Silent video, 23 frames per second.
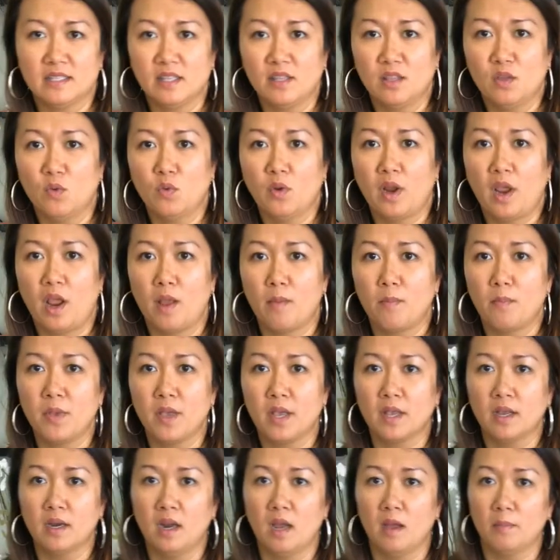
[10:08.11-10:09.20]
And then when I
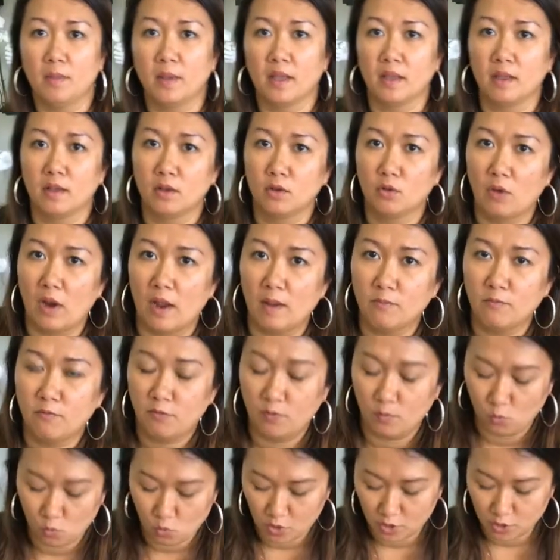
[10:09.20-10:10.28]
pick it up, I grab
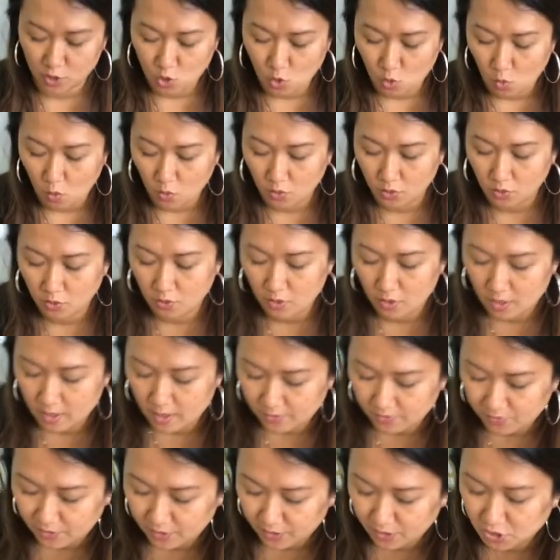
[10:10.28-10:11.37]
from one corner
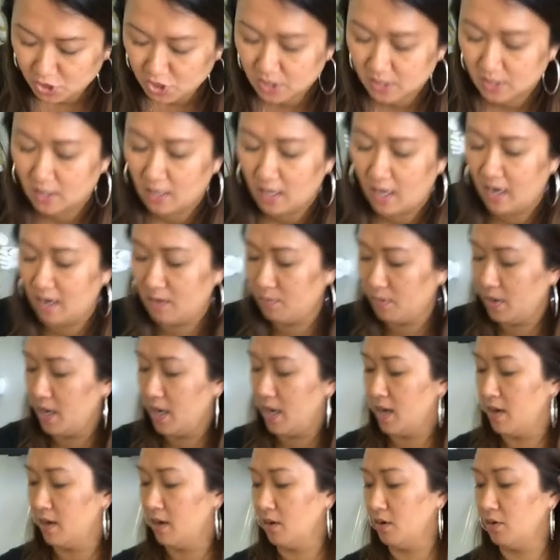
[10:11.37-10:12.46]
and then I just slide my
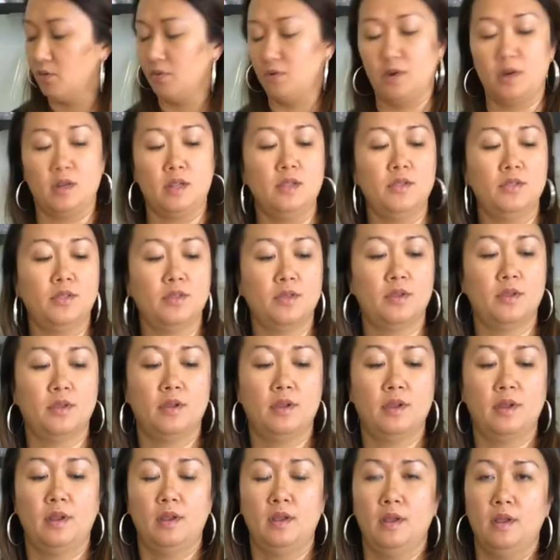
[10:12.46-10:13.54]
hand underneath.
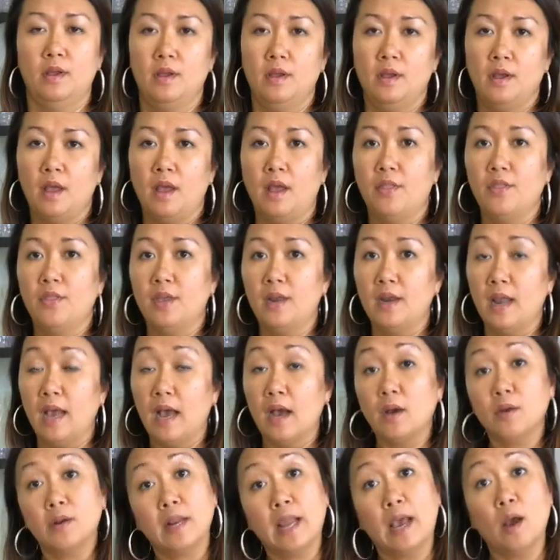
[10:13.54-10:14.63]
And then
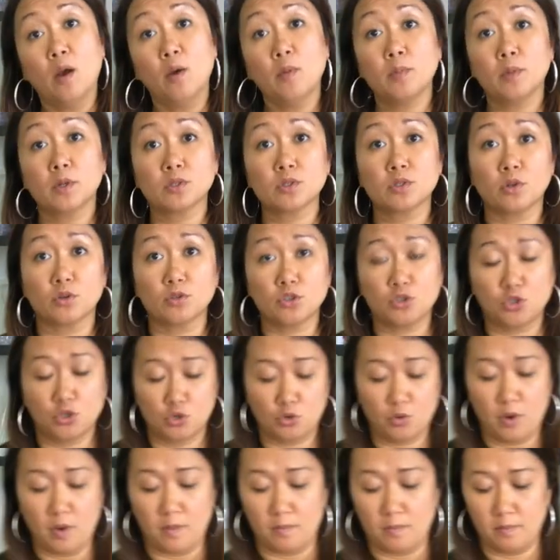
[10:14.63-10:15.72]
I'll, now I'm gonna start to
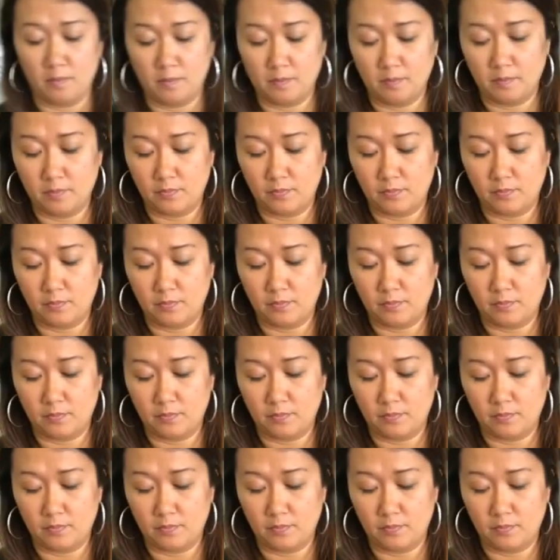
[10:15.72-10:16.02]
trim.